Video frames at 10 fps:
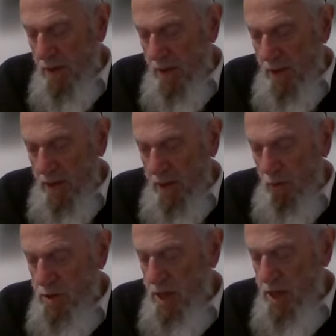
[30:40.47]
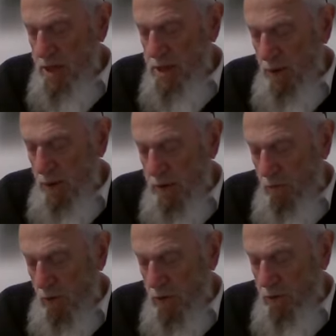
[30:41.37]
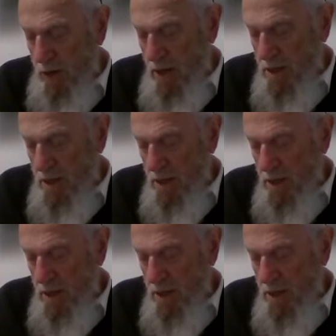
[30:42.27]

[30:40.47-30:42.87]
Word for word: that he was satisfied in what he has,